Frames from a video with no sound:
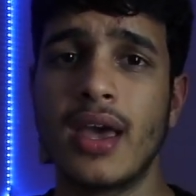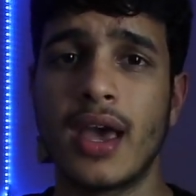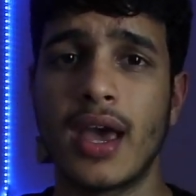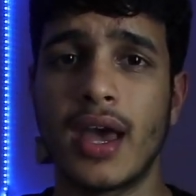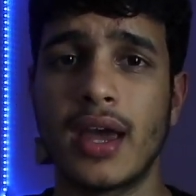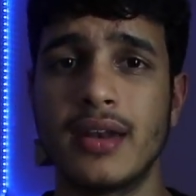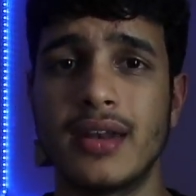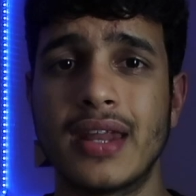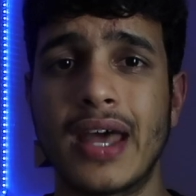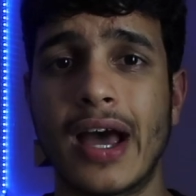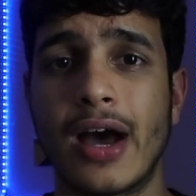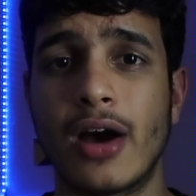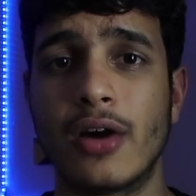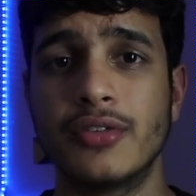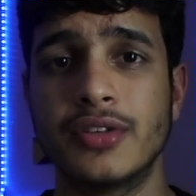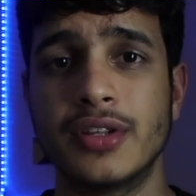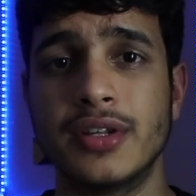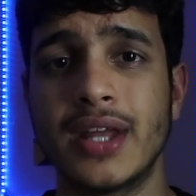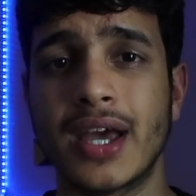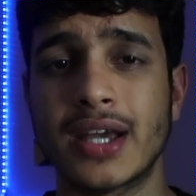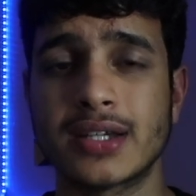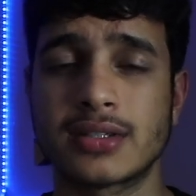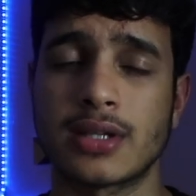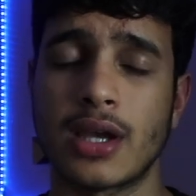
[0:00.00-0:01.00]
And now the
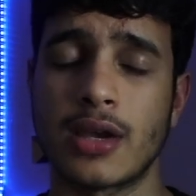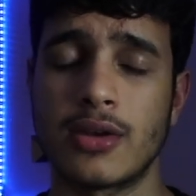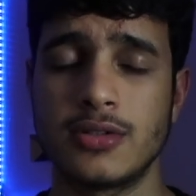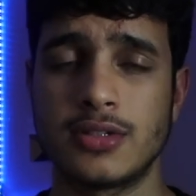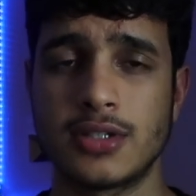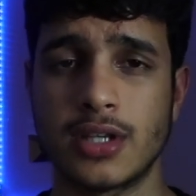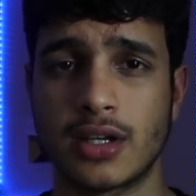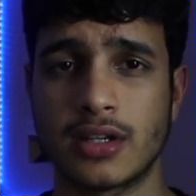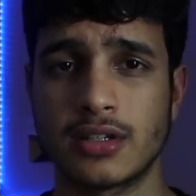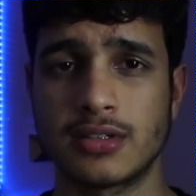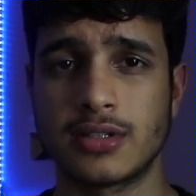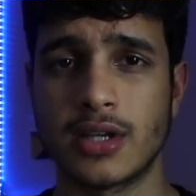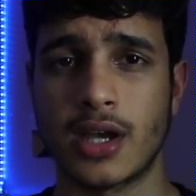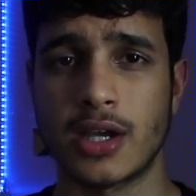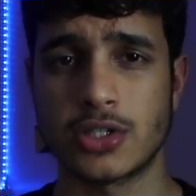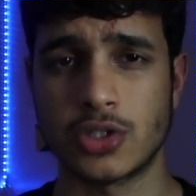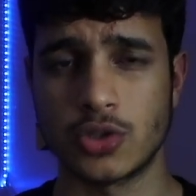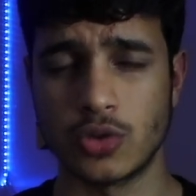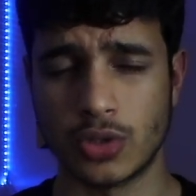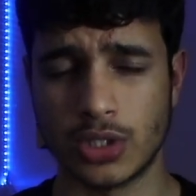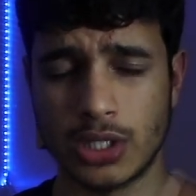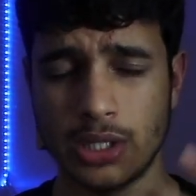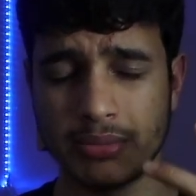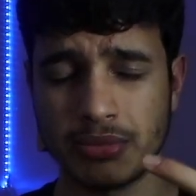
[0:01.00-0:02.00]
next time you take a test,
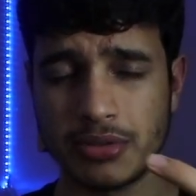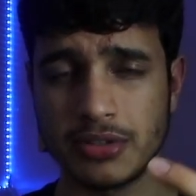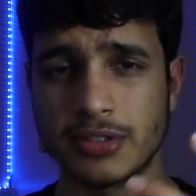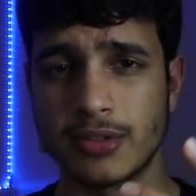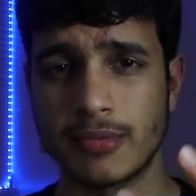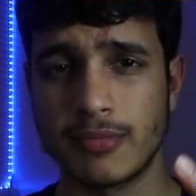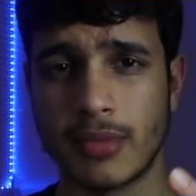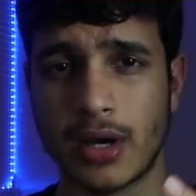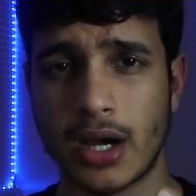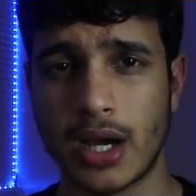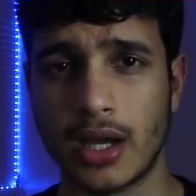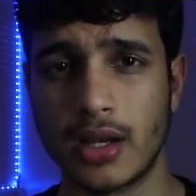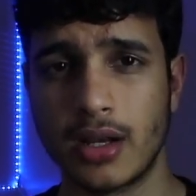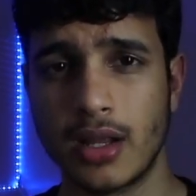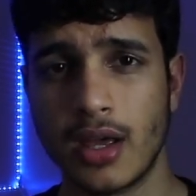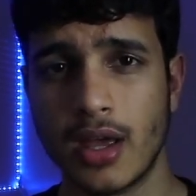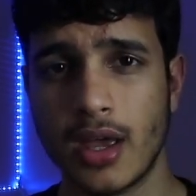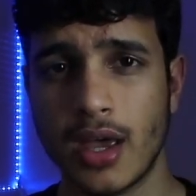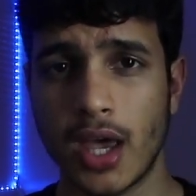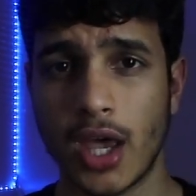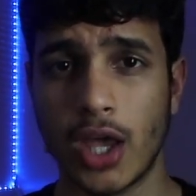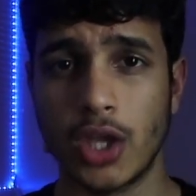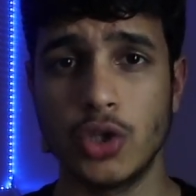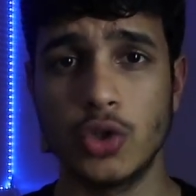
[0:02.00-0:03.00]
you'll keep these in mind
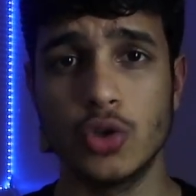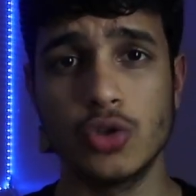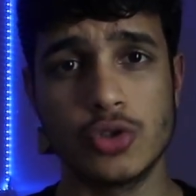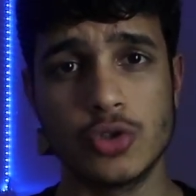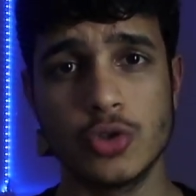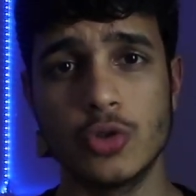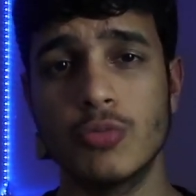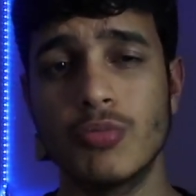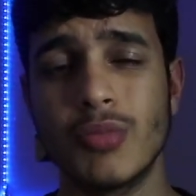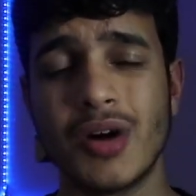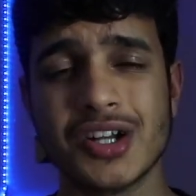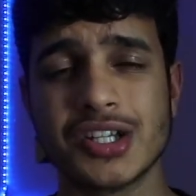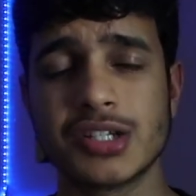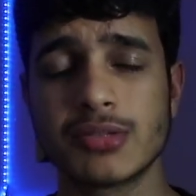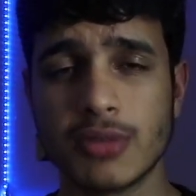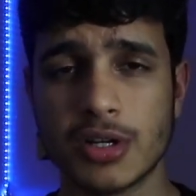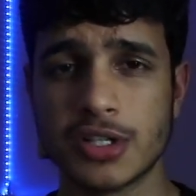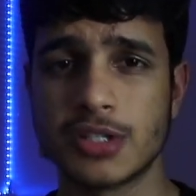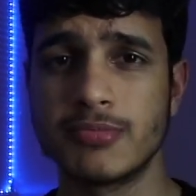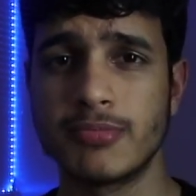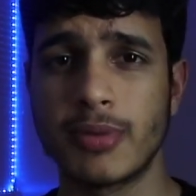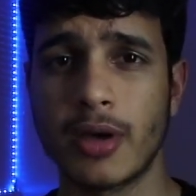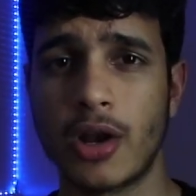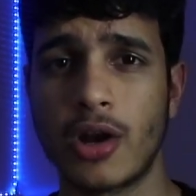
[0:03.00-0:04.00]
and you'll do much,
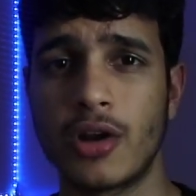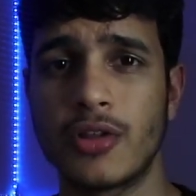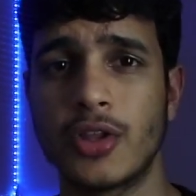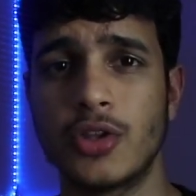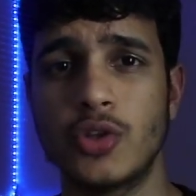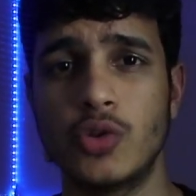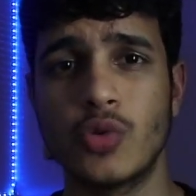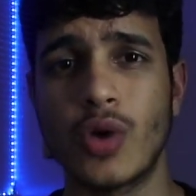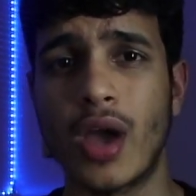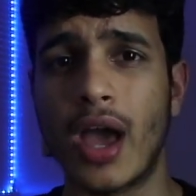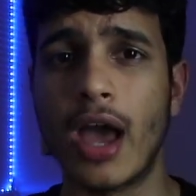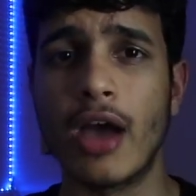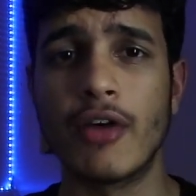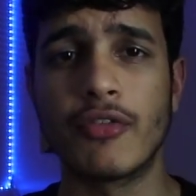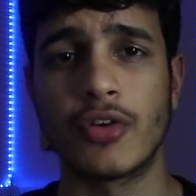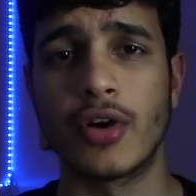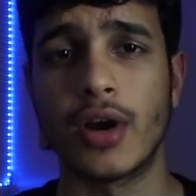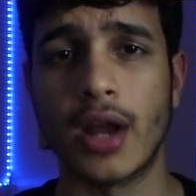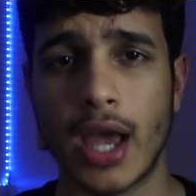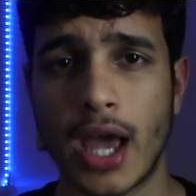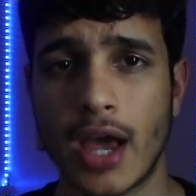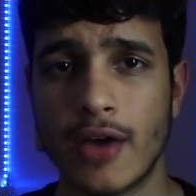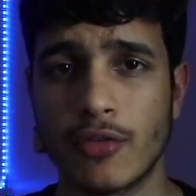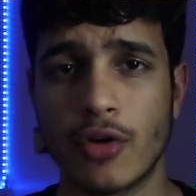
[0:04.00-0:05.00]
much better than you ever
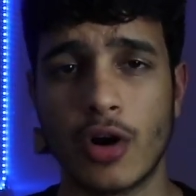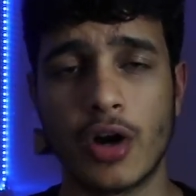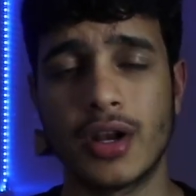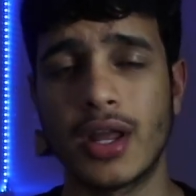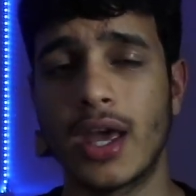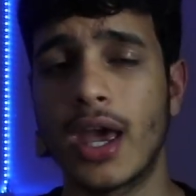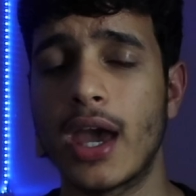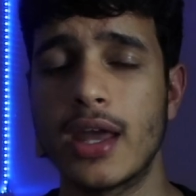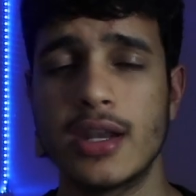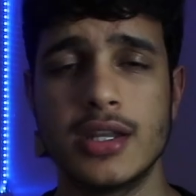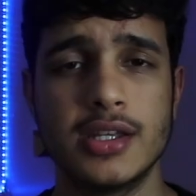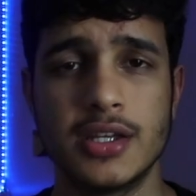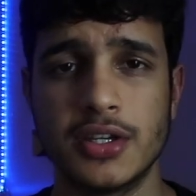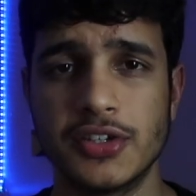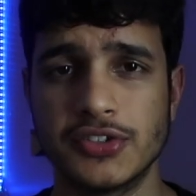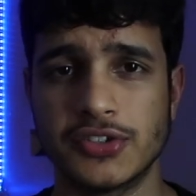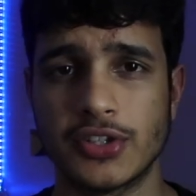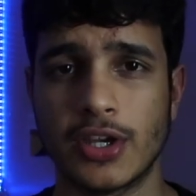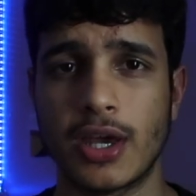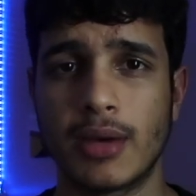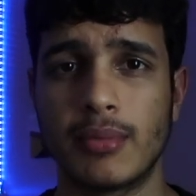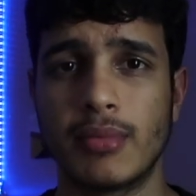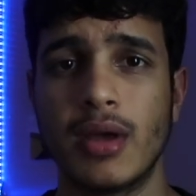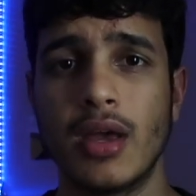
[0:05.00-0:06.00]
have on any
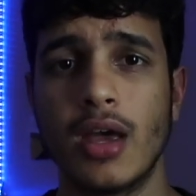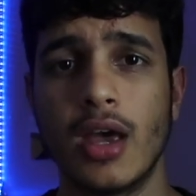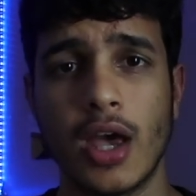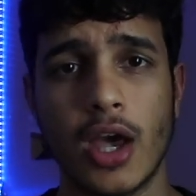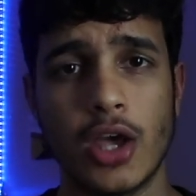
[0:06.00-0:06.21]
exam.